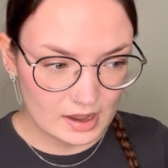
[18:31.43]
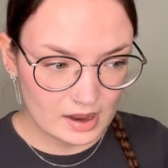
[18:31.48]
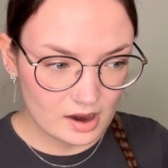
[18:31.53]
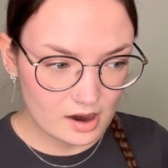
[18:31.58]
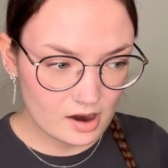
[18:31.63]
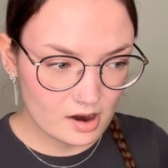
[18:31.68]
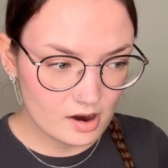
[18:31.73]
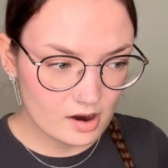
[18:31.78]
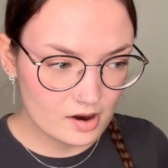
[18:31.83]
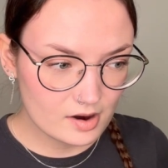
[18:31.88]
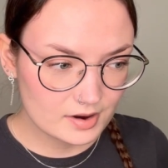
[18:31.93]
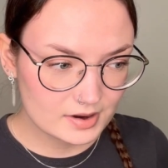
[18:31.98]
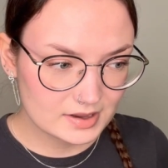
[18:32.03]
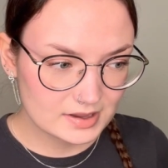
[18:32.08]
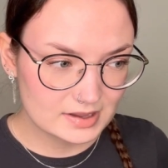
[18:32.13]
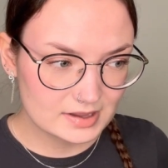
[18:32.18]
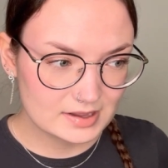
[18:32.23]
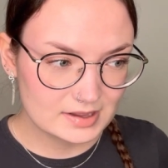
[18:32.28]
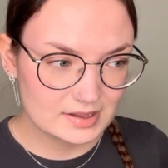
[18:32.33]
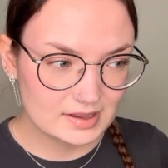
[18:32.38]

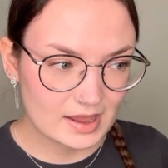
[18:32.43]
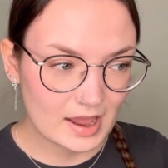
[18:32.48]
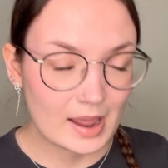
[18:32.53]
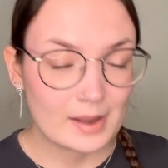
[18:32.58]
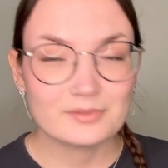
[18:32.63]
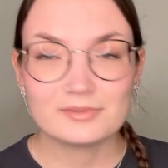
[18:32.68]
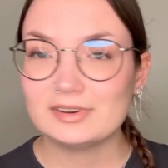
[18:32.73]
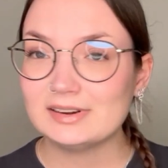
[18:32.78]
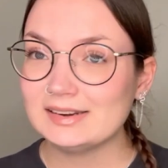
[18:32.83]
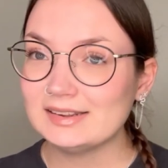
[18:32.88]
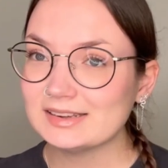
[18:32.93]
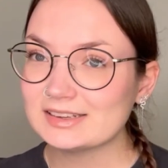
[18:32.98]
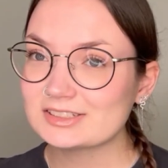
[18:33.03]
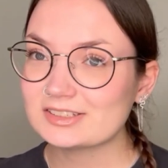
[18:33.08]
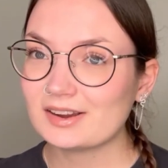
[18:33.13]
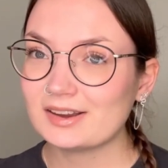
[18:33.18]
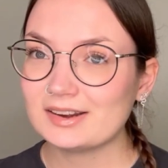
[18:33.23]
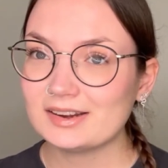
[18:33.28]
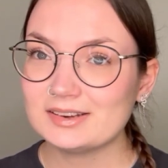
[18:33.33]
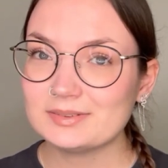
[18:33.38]
I am really
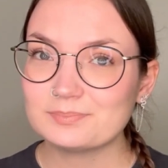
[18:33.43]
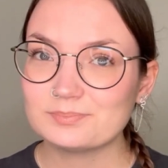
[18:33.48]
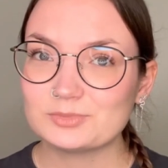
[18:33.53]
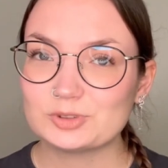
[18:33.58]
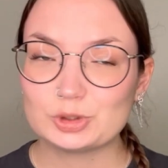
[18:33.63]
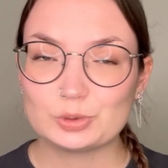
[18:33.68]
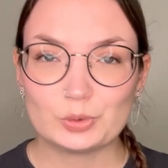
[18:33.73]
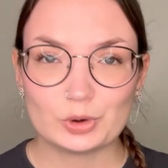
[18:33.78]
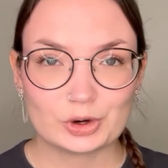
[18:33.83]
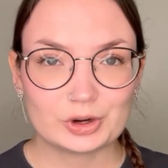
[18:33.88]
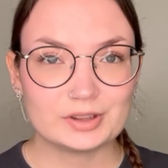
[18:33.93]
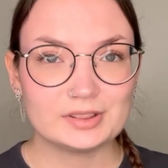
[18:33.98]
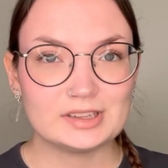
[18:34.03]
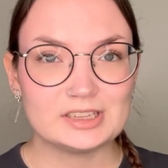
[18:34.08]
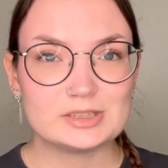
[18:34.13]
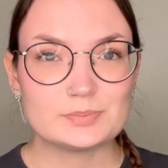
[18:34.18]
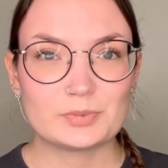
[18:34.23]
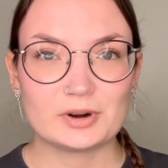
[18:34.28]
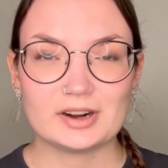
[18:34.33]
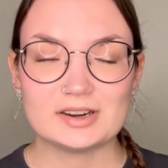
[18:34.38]
excited to work on
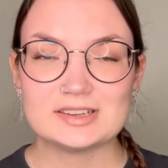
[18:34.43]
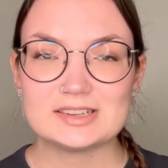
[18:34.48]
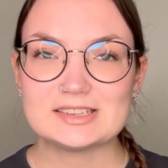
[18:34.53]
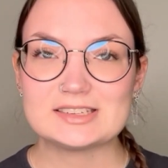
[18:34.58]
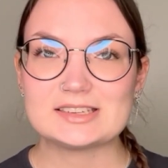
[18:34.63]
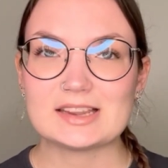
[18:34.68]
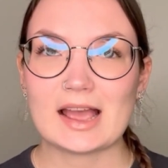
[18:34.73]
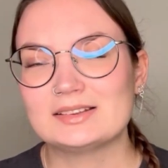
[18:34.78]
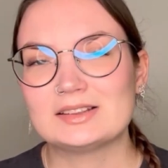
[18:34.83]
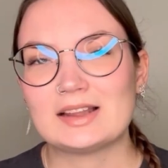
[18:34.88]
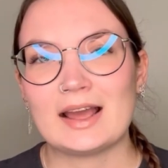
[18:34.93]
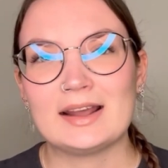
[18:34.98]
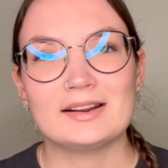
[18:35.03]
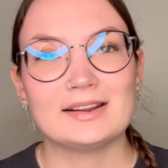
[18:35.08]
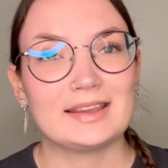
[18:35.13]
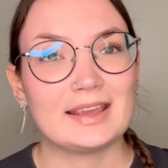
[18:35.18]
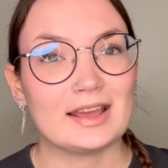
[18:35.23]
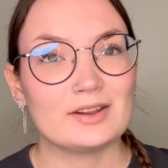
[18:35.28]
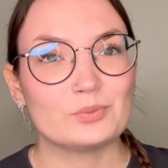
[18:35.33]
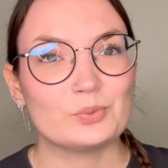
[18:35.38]
these products, and I
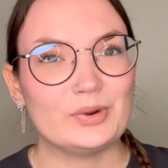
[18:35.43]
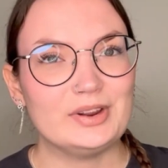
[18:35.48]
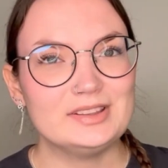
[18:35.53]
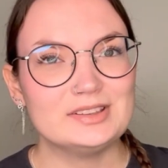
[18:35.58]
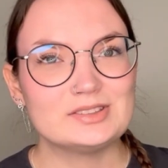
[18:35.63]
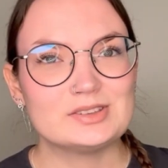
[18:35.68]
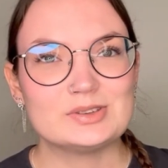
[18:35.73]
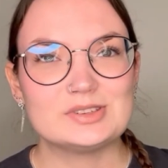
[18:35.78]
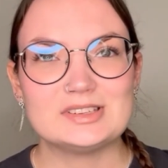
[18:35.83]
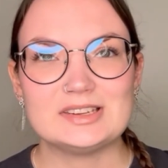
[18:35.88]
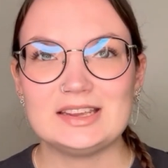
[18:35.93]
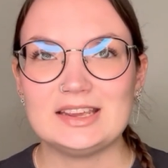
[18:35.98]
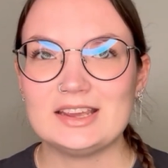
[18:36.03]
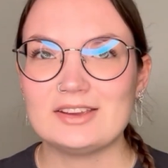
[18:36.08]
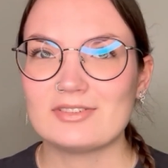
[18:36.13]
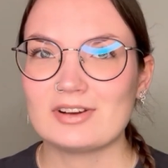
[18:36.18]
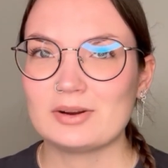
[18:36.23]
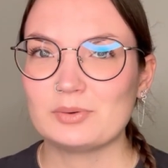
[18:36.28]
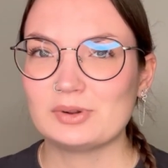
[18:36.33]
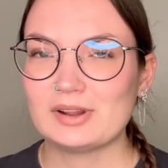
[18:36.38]
can't wait to see if
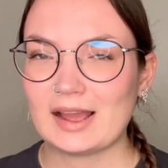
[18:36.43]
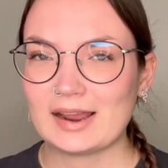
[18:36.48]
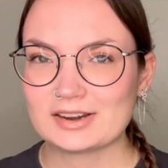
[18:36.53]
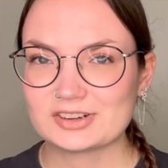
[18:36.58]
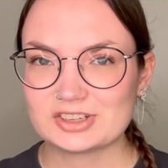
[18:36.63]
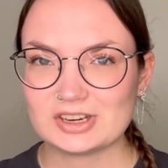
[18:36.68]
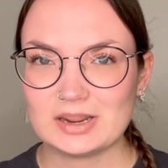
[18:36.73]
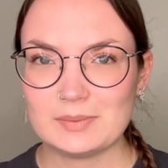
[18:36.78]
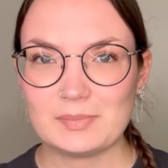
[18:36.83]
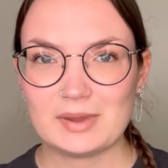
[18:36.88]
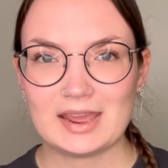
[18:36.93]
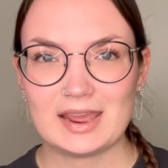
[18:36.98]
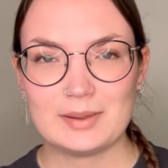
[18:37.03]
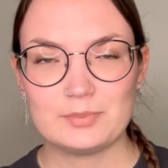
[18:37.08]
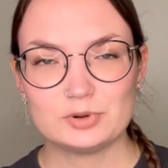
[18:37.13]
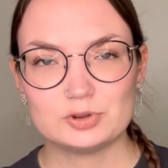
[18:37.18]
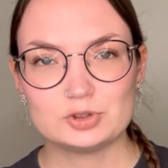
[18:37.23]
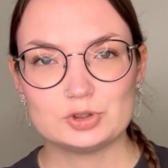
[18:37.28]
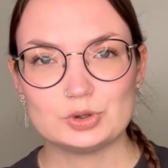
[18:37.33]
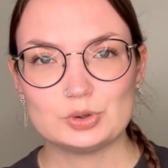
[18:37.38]
I will actually be
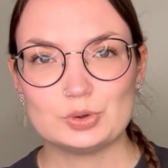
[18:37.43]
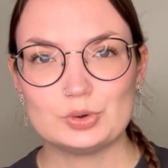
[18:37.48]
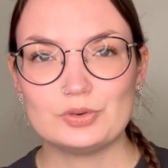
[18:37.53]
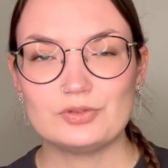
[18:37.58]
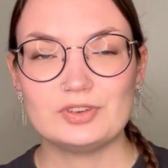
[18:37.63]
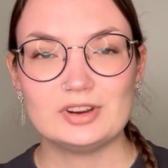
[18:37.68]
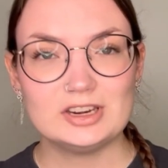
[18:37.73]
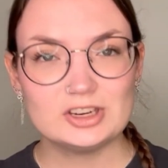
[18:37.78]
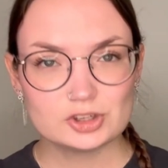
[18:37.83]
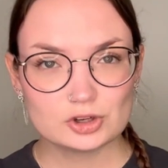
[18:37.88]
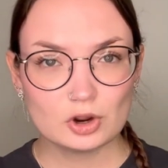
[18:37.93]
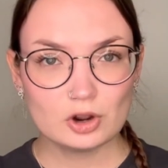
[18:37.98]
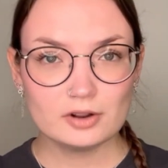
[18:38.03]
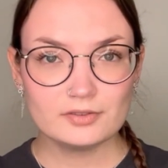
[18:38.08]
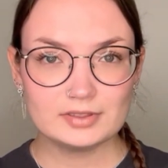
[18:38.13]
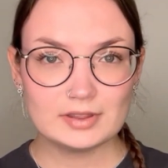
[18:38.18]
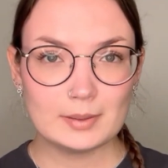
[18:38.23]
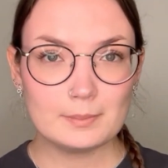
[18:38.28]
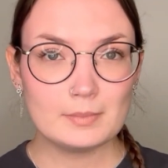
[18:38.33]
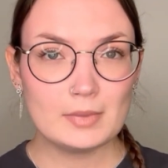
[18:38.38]
able to finish all of
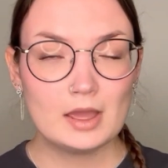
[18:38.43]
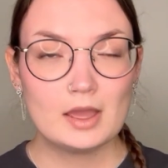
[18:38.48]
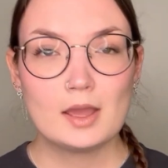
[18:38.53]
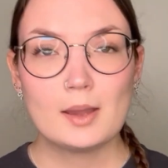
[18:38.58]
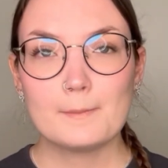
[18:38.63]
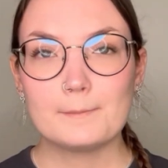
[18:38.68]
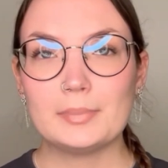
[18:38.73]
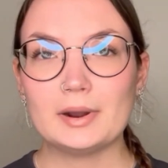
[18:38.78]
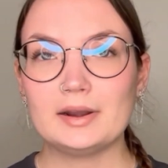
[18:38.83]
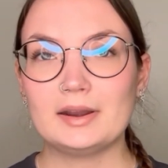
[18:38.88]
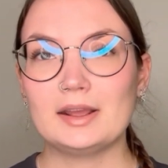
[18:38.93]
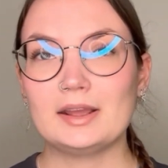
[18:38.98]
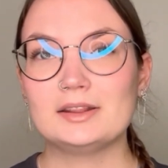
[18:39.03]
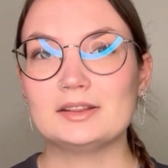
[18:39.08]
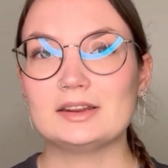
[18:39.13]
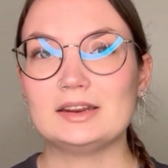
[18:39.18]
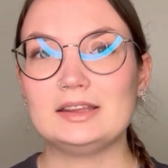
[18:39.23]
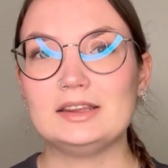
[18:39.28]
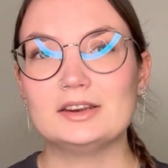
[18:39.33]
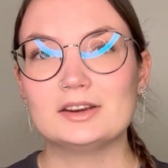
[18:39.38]
them by the end
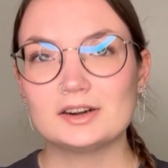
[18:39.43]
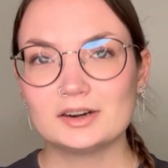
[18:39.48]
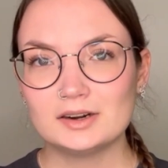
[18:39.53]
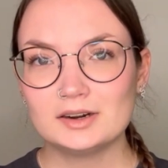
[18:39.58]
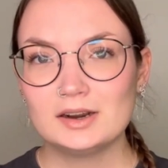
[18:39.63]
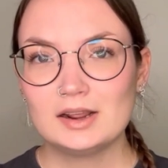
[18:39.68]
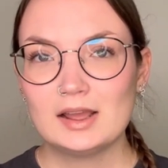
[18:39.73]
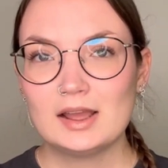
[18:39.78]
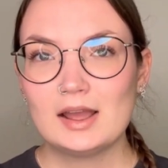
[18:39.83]
of the year.